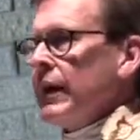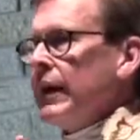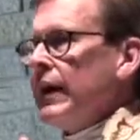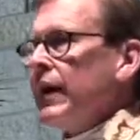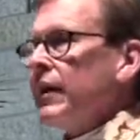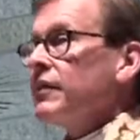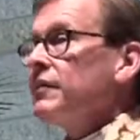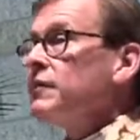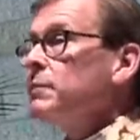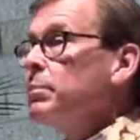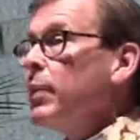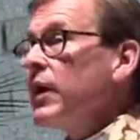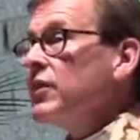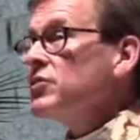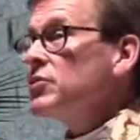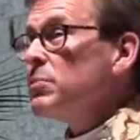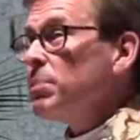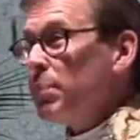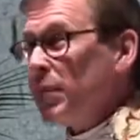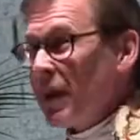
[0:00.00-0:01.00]
he had a
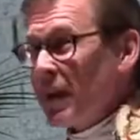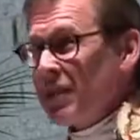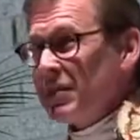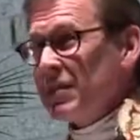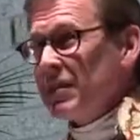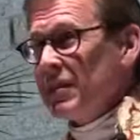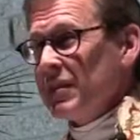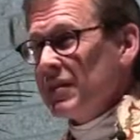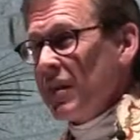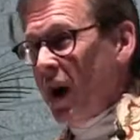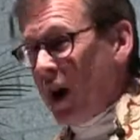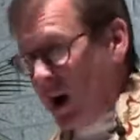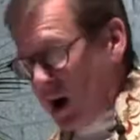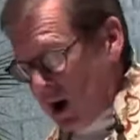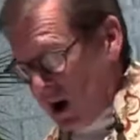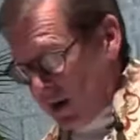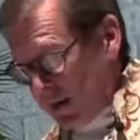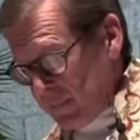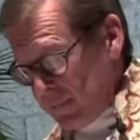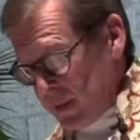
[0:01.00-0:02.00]
special place in his
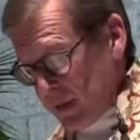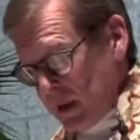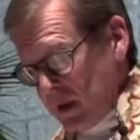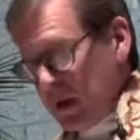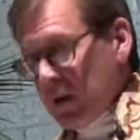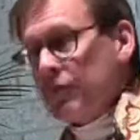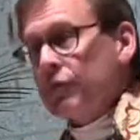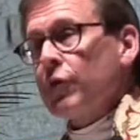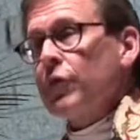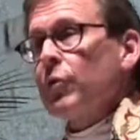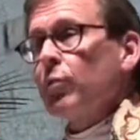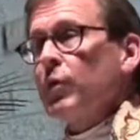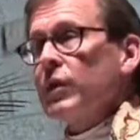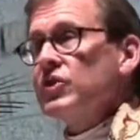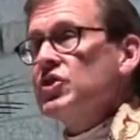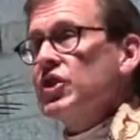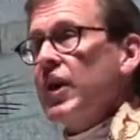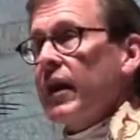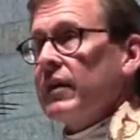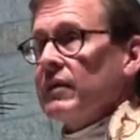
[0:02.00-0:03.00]
heart for the
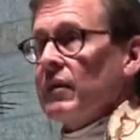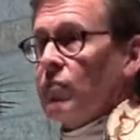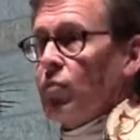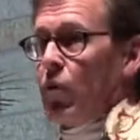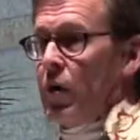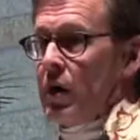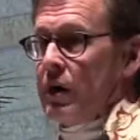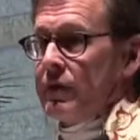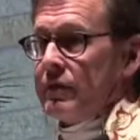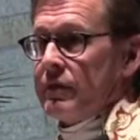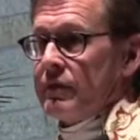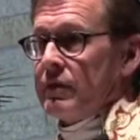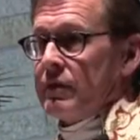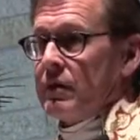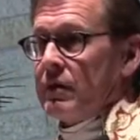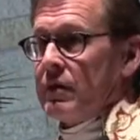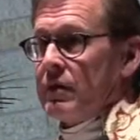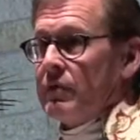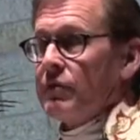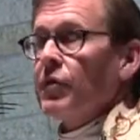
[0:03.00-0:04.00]
rejected ones,
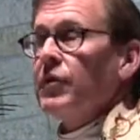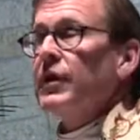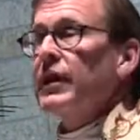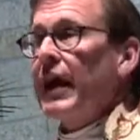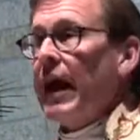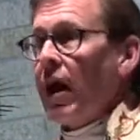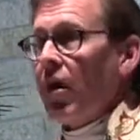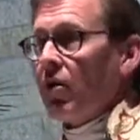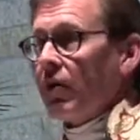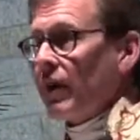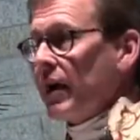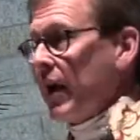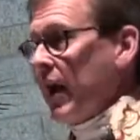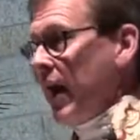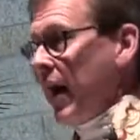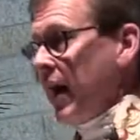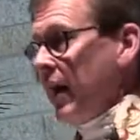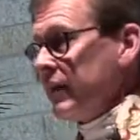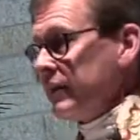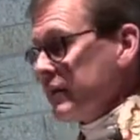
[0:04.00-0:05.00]
for the
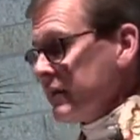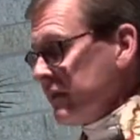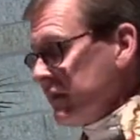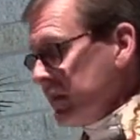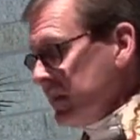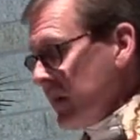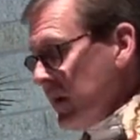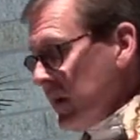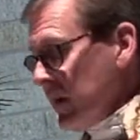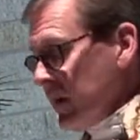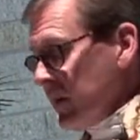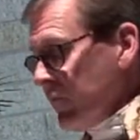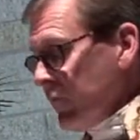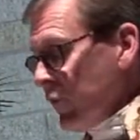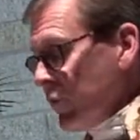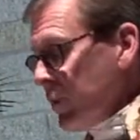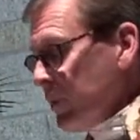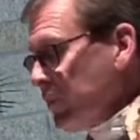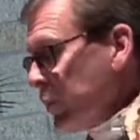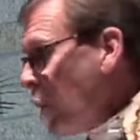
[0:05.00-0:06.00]
outcasts,
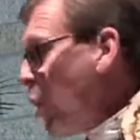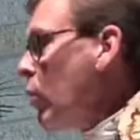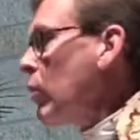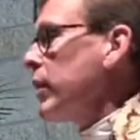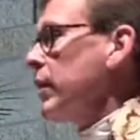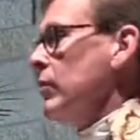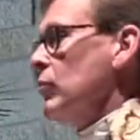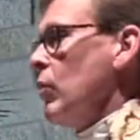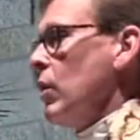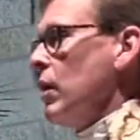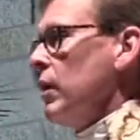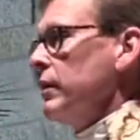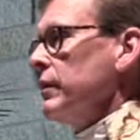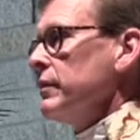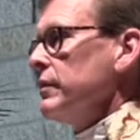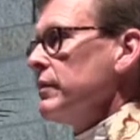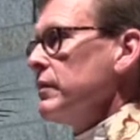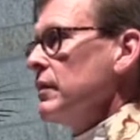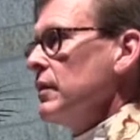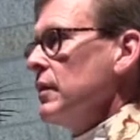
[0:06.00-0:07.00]
for the broken
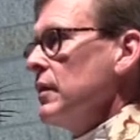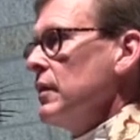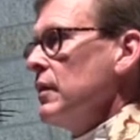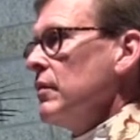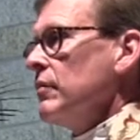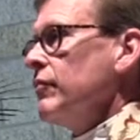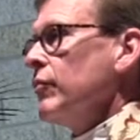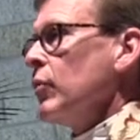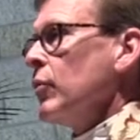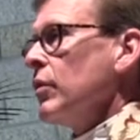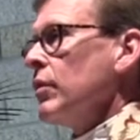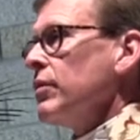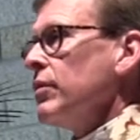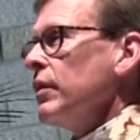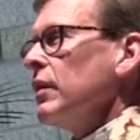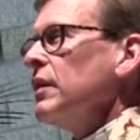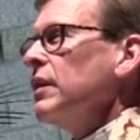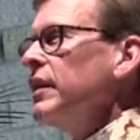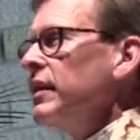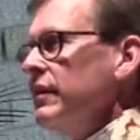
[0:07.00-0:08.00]
ones, for
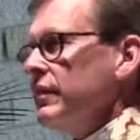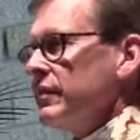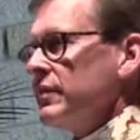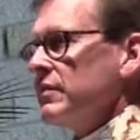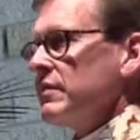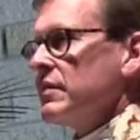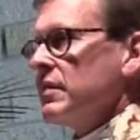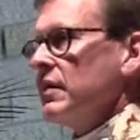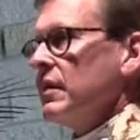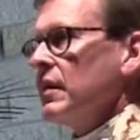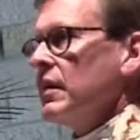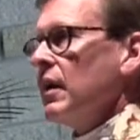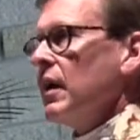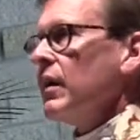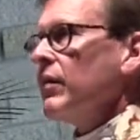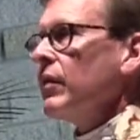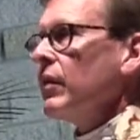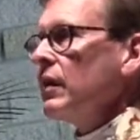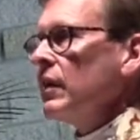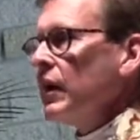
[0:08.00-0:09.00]
the least
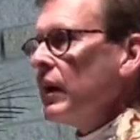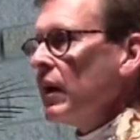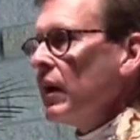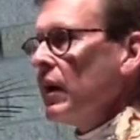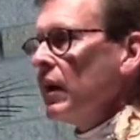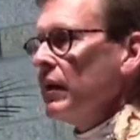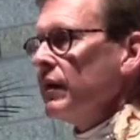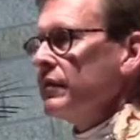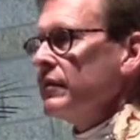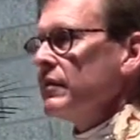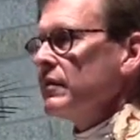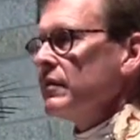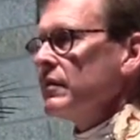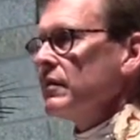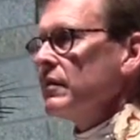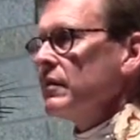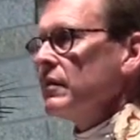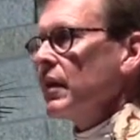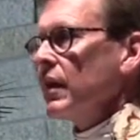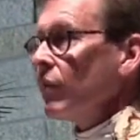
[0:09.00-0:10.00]
and the
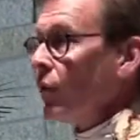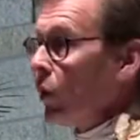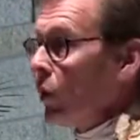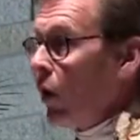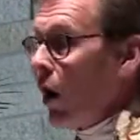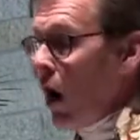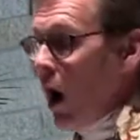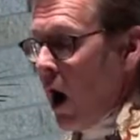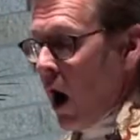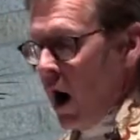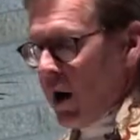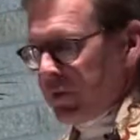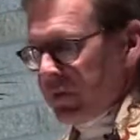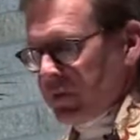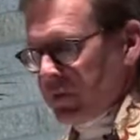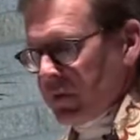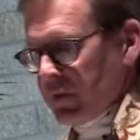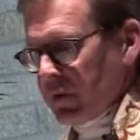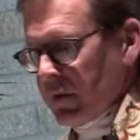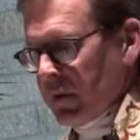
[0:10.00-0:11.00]
littlest and the
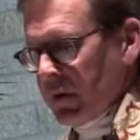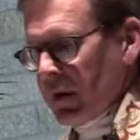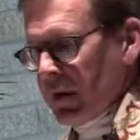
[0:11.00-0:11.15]
lost.